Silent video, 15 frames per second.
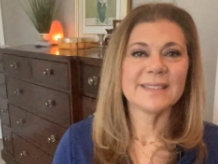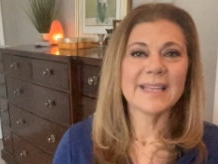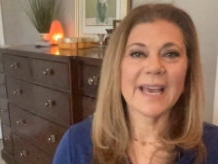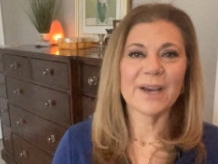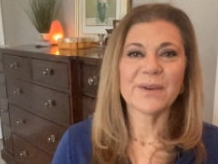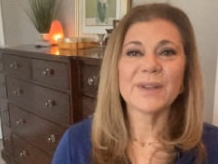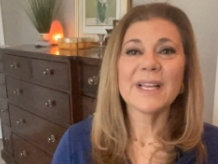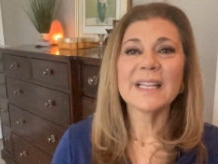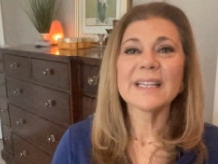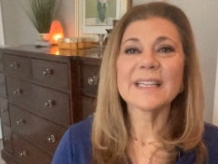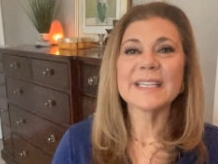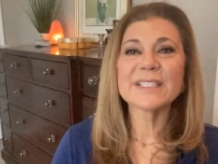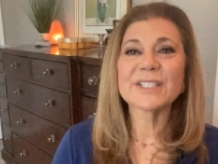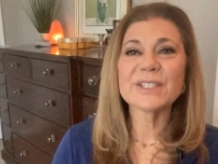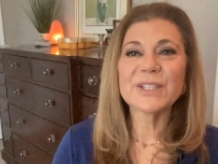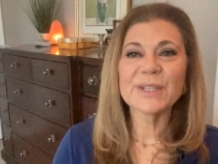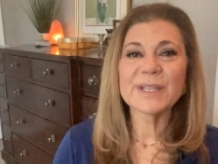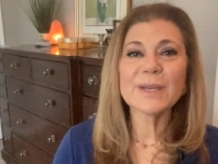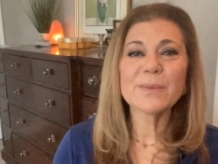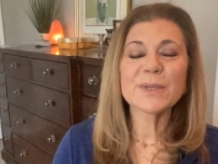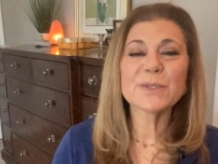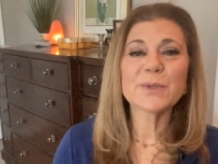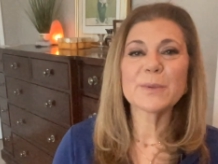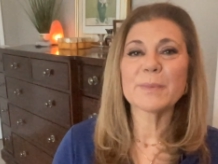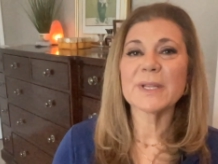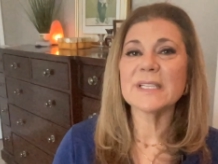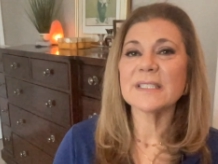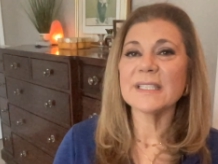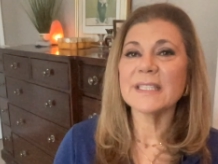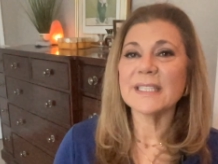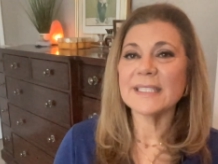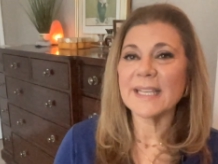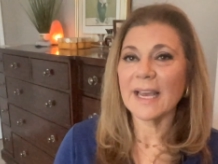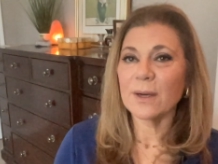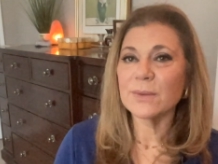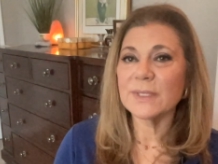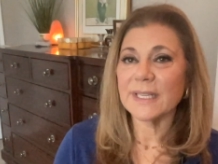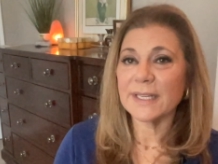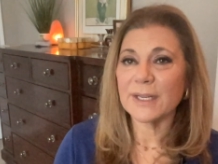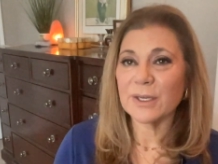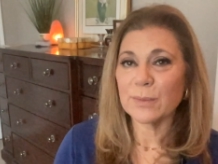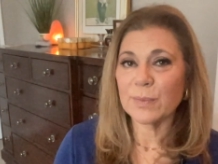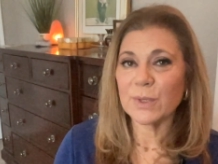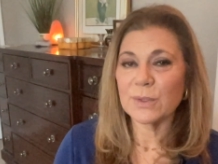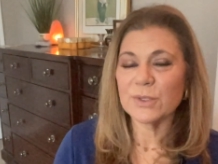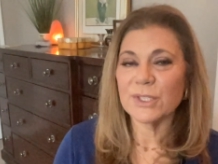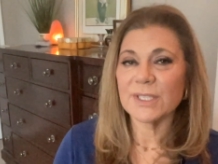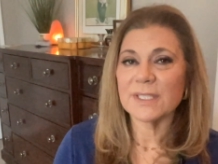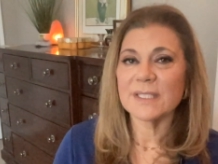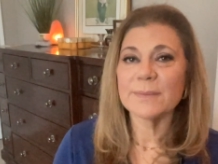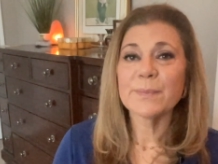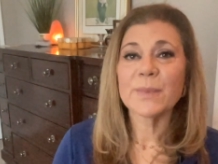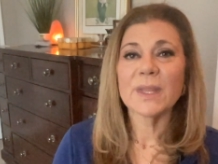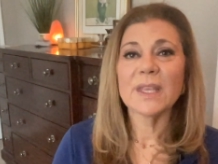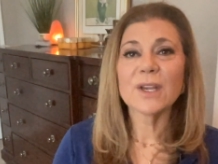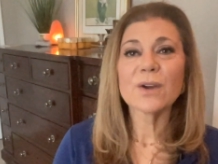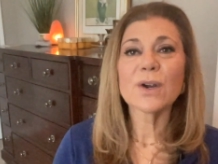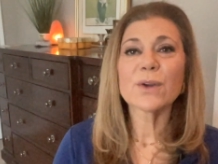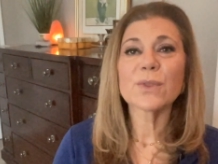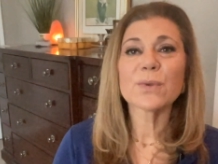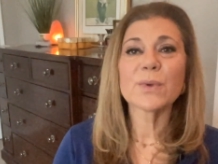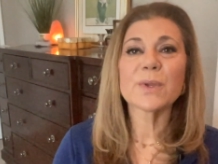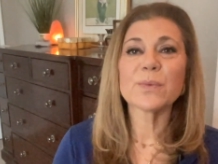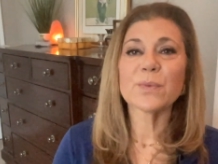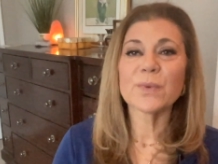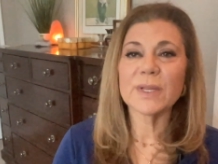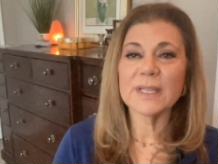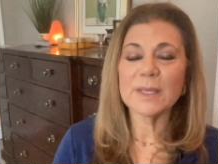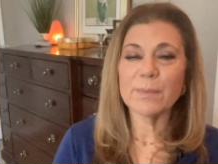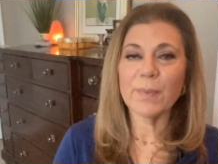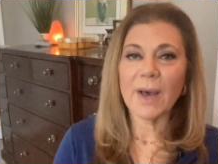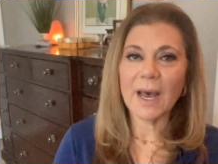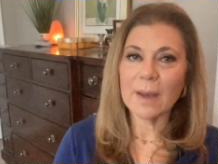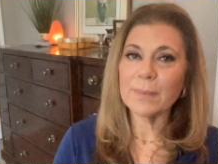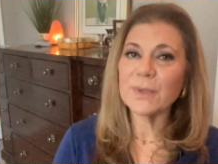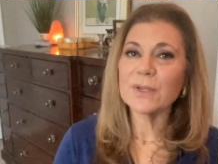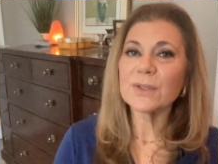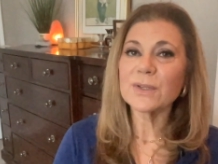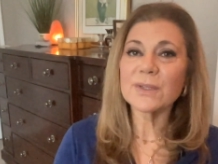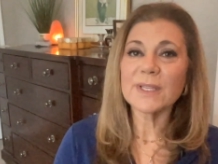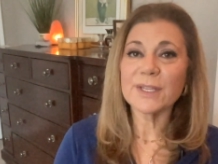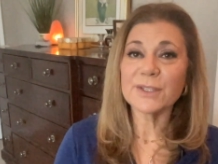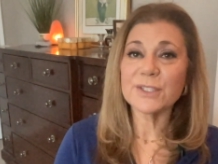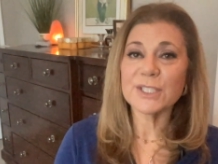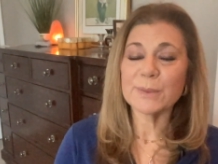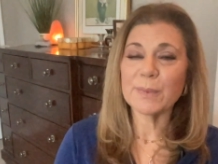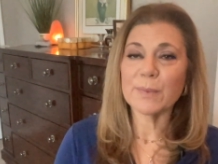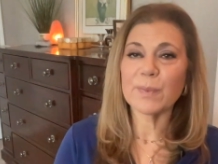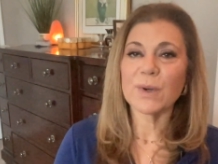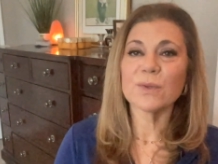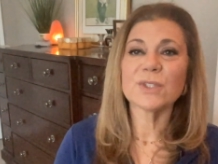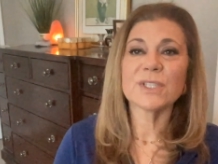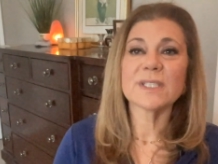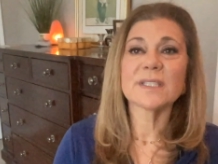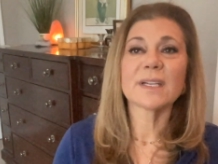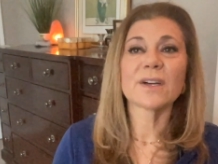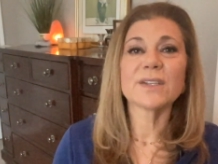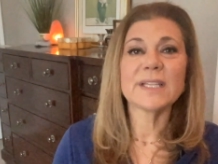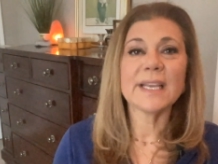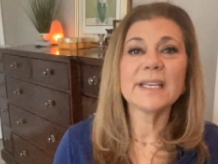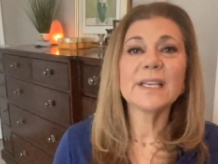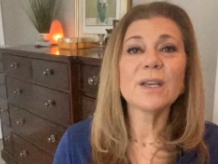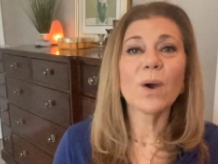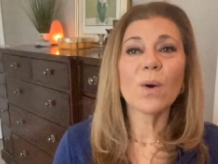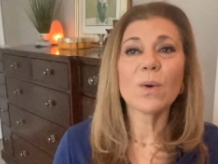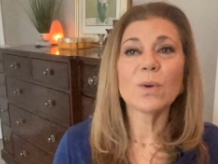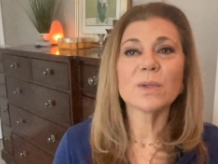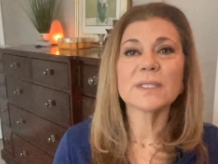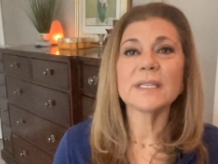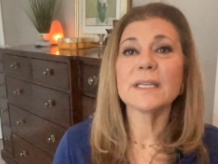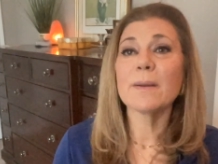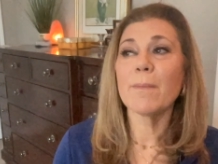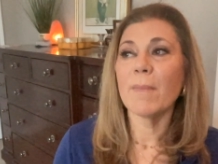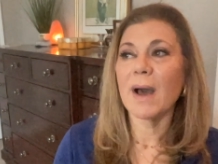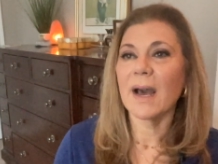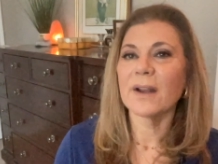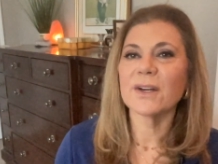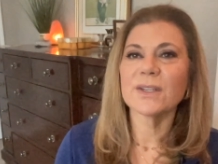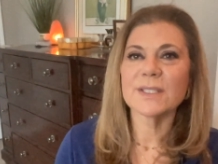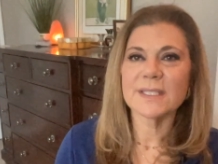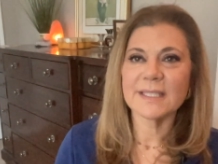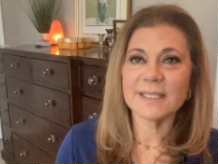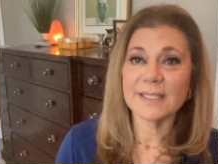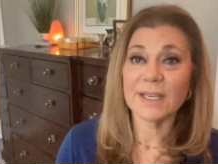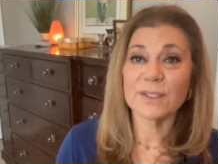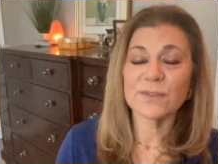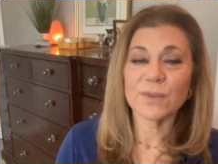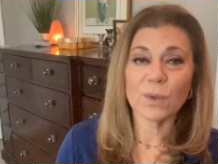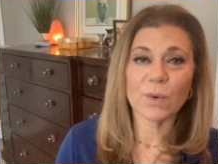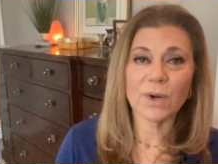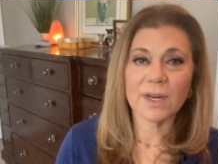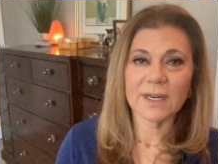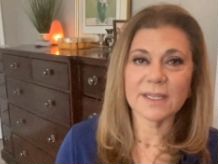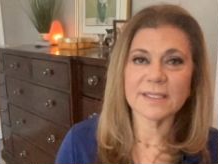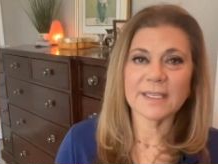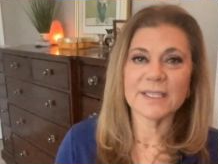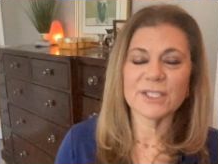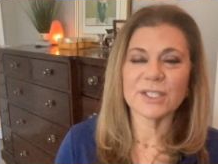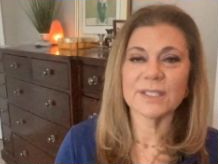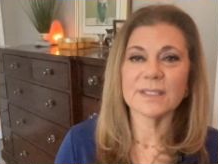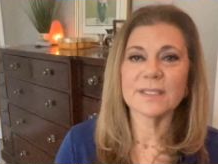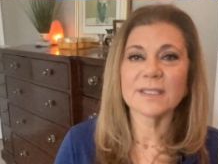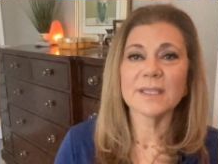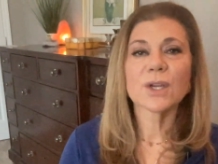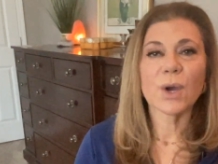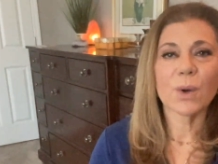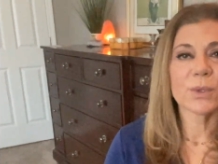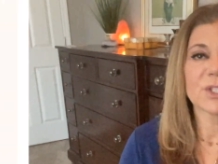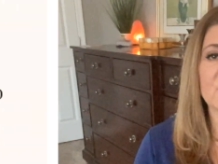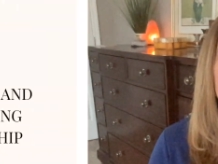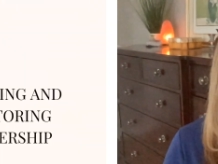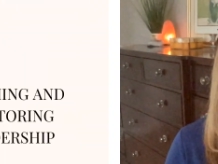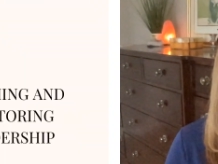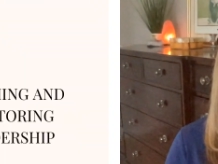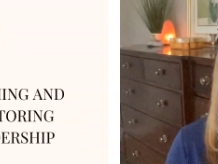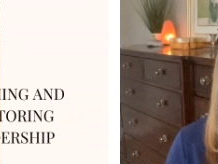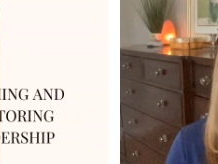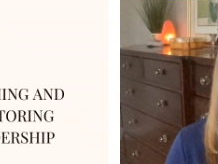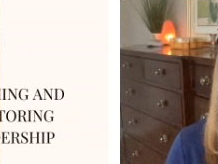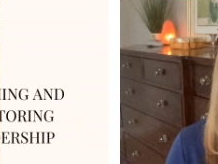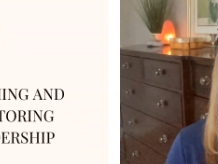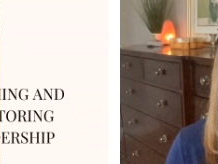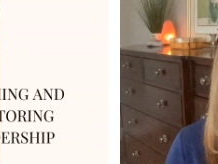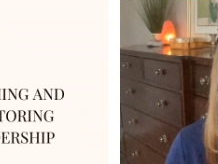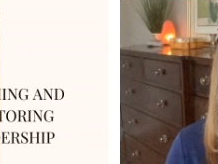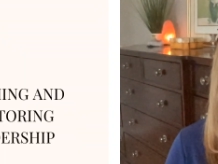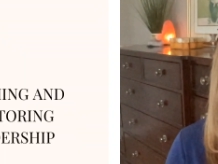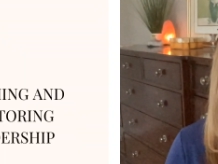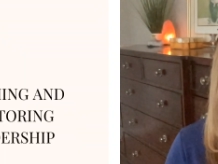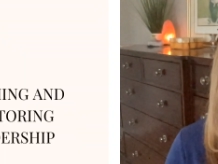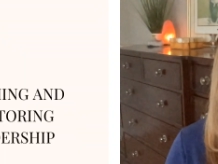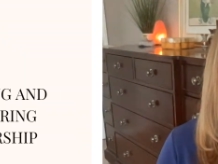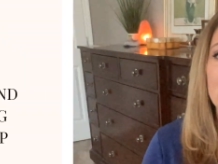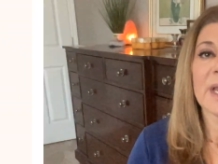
Now, let's look at what's replacing these outdated approaches. Here are 3 really popular leadership approaches that are taking hold in modern successful organizations. Coaching and mentoring leadership.